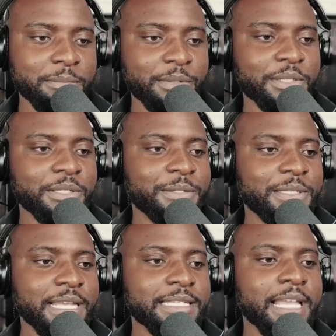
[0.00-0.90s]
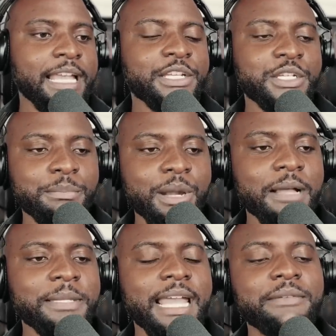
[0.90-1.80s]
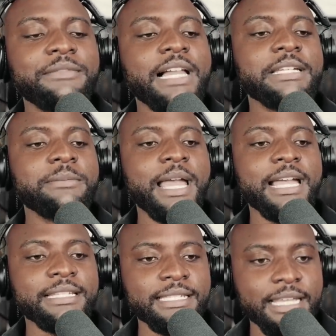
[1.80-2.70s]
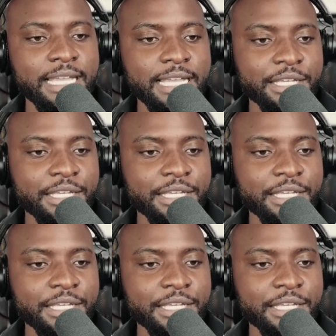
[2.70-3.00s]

Another person here says, She probably had flashbacks.